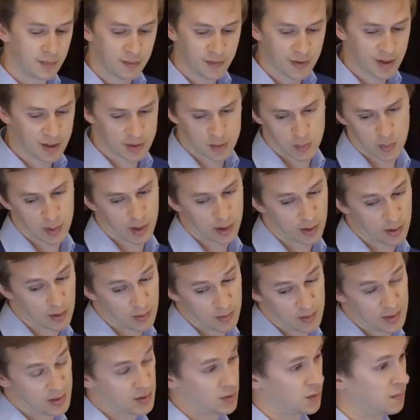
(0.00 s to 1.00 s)
In fact, we can
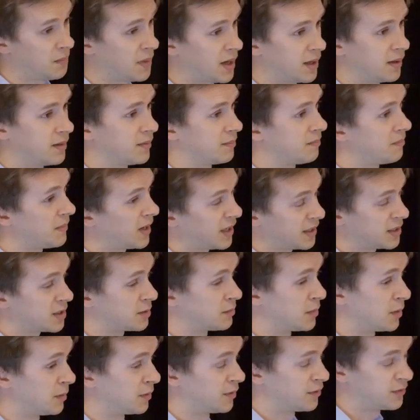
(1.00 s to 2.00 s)
only do
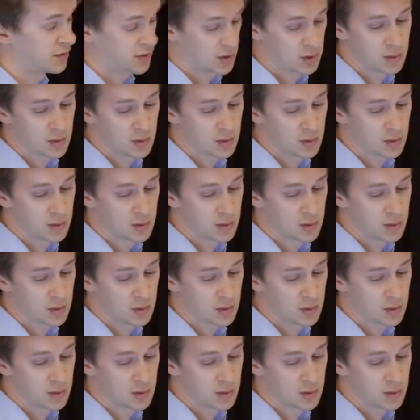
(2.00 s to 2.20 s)
maximum of